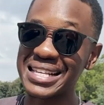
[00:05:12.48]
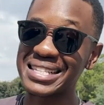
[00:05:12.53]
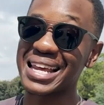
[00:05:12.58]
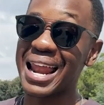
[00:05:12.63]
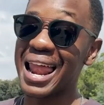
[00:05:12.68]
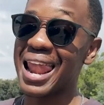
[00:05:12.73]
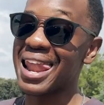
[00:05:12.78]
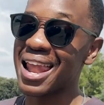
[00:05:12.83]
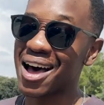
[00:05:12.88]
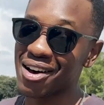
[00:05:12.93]
that
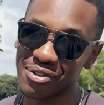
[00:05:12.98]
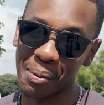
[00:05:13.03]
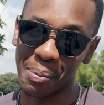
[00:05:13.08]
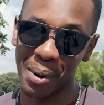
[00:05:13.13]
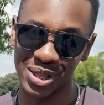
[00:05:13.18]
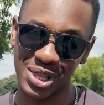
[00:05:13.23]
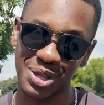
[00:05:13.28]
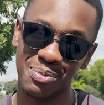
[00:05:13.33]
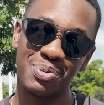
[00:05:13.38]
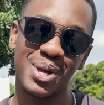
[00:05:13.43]
I love
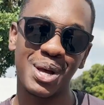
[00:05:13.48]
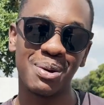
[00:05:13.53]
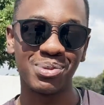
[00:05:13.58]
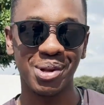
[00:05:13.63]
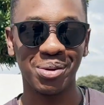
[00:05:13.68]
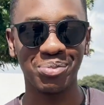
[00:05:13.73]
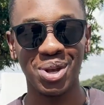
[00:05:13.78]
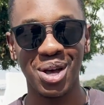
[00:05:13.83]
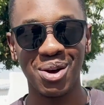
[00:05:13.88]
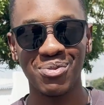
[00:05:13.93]
about the
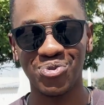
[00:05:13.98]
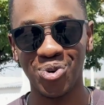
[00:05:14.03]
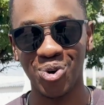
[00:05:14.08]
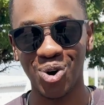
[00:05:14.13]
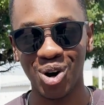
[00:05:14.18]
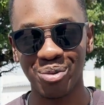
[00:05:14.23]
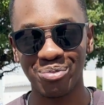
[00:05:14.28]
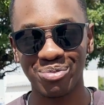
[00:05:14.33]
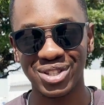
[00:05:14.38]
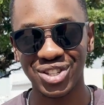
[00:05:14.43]
BMW M4
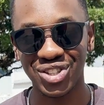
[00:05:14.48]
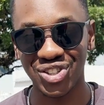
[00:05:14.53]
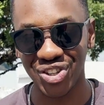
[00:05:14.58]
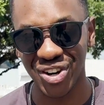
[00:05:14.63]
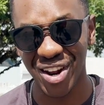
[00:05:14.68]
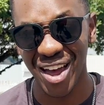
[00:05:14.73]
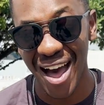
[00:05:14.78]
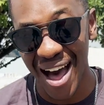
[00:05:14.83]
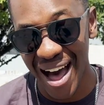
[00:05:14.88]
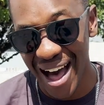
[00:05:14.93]
competition.
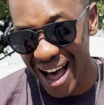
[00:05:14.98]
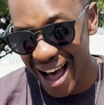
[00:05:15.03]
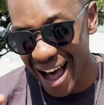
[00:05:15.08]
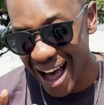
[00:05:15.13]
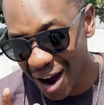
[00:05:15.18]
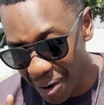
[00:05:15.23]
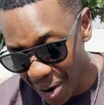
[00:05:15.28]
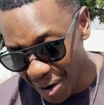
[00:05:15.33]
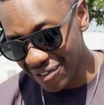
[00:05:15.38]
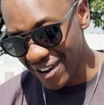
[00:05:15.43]

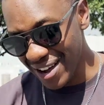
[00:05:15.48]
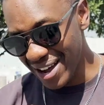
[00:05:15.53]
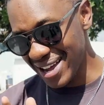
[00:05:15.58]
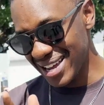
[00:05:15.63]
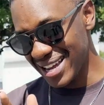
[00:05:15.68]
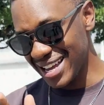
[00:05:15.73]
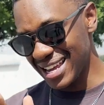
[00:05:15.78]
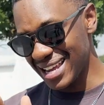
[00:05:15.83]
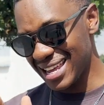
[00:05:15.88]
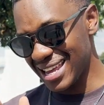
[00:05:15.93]

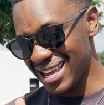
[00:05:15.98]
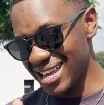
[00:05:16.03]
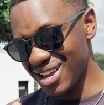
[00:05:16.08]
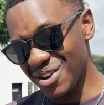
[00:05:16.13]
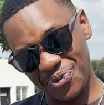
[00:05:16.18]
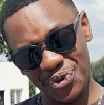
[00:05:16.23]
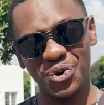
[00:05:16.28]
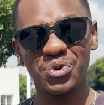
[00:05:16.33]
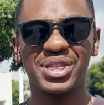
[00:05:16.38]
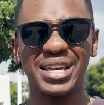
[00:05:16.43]
However, a
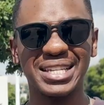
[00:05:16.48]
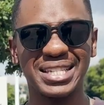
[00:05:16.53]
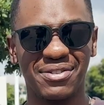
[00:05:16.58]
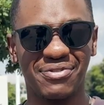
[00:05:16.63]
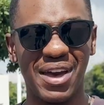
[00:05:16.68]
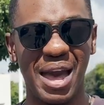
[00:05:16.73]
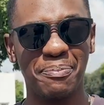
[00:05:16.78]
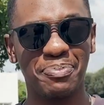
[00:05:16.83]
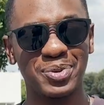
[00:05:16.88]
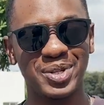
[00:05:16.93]
few things have
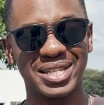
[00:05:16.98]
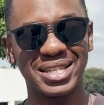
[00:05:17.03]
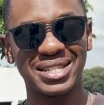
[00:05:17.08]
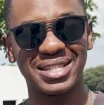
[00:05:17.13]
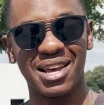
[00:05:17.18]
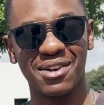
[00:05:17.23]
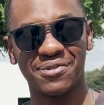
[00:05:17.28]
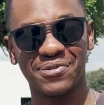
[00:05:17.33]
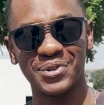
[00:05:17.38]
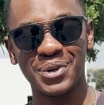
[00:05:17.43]
happened since
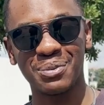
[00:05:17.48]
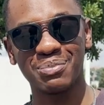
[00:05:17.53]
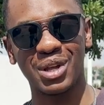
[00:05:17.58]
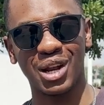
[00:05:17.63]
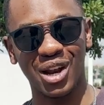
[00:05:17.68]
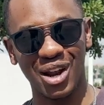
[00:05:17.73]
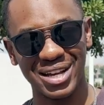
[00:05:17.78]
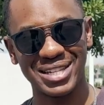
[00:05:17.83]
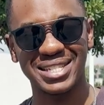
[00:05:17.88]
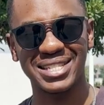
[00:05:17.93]
I filmed the
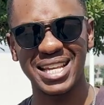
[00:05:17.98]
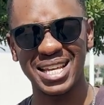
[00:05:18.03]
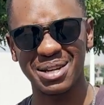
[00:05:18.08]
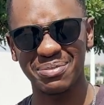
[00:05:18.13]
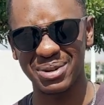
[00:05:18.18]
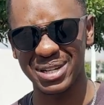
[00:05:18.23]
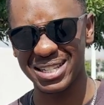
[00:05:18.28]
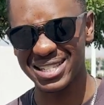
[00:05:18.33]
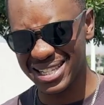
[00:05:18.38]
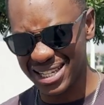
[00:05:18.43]
last
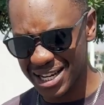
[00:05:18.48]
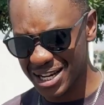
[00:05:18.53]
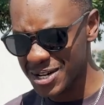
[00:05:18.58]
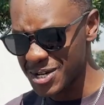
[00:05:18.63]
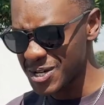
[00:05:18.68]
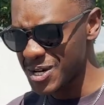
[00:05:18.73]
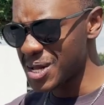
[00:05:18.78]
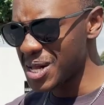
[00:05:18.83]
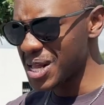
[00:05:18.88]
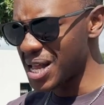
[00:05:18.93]
segment. See,
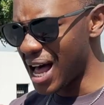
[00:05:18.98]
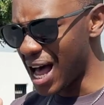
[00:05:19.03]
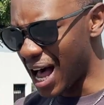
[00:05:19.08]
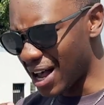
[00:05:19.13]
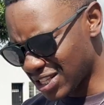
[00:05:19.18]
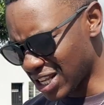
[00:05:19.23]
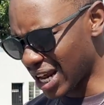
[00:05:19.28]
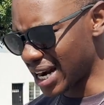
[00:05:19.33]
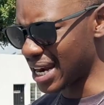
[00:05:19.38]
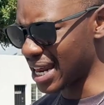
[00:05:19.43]
I
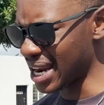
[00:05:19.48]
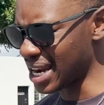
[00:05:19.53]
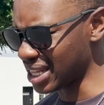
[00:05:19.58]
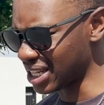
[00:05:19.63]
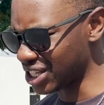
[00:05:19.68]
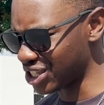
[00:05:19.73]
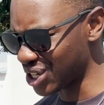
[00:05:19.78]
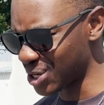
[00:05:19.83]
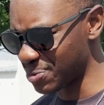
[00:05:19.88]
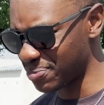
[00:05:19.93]
started hitting the
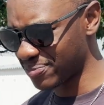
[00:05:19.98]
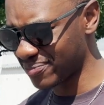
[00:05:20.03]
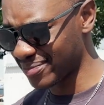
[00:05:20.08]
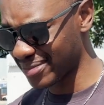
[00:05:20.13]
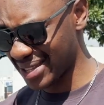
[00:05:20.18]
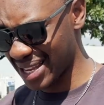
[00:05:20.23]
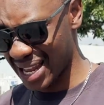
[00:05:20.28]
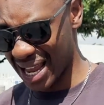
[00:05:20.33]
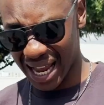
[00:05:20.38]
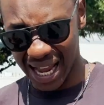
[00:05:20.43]
gym,
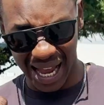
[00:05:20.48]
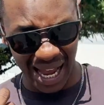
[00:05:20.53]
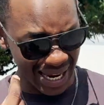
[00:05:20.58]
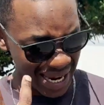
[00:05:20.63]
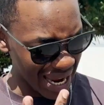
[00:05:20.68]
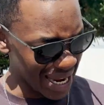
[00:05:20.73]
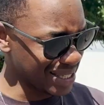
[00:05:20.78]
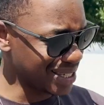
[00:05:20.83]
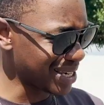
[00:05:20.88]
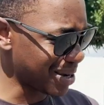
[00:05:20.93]
I
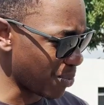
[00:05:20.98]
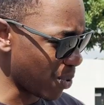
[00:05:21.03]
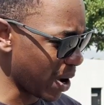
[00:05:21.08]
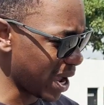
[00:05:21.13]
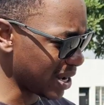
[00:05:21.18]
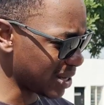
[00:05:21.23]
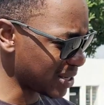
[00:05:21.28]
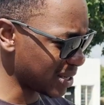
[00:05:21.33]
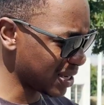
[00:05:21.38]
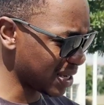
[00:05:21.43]
gained some
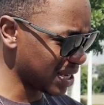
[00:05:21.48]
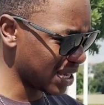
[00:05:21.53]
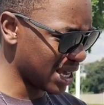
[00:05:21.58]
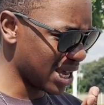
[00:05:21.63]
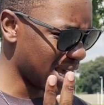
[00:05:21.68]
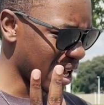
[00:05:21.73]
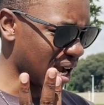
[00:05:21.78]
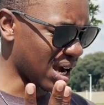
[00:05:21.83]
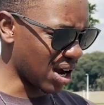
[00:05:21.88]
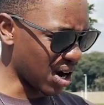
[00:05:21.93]
weight,
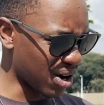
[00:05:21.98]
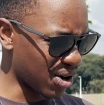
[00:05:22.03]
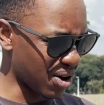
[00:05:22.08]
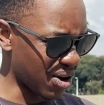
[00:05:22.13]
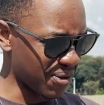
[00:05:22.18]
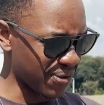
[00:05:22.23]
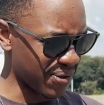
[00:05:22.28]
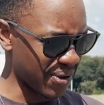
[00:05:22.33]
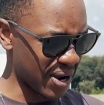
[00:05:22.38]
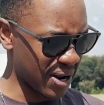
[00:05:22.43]
I got a
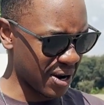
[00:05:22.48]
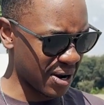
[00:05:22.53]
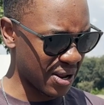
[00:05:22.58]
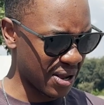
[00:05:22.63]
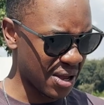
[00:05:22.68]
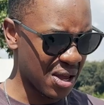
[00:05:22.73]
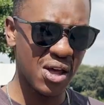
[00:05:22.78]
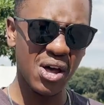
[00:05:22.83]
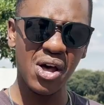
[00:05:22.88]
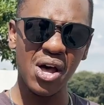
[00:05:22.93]
girlfriend,
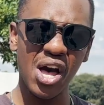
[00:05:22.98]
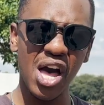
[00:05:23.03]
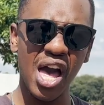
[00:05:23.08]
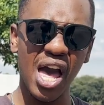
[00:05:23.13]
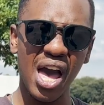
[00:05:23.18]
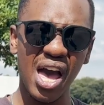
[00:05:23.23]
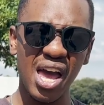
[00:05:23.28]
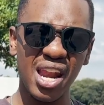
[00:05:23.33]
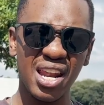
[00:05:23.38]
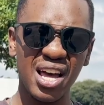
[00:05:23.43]

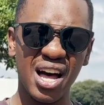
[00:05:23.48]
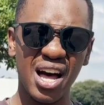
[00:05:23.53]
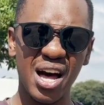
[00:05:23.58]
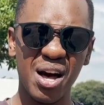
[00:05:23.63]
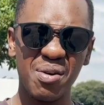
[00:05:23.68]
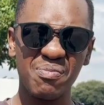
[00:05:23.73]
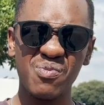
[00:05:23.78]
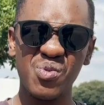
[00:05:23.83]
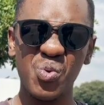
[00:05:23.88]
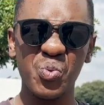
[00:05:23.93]
and
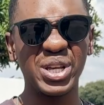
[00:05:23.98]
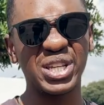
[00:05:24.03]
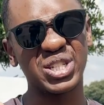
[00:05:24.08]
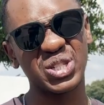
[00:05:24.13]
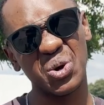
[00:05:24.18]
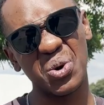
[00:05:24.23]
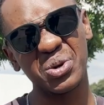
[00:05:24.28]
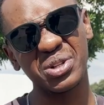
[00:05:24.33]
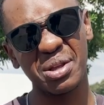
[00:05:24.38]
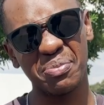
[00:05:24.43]
we
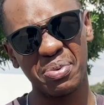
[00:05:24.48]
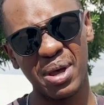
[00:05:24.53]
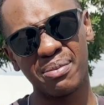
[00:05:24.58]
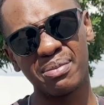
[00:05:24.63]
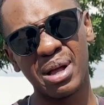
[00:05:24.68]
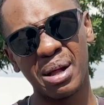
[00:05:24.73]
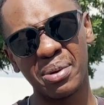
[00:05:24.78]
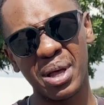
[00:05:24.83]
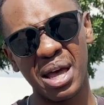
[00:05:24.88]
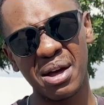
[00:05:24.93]
sold the
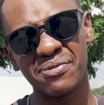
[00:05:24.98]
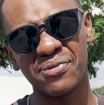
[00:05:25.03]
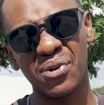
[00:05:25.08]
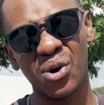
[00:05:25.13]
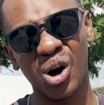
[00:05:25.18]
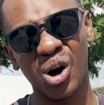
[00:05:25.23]
BMW M4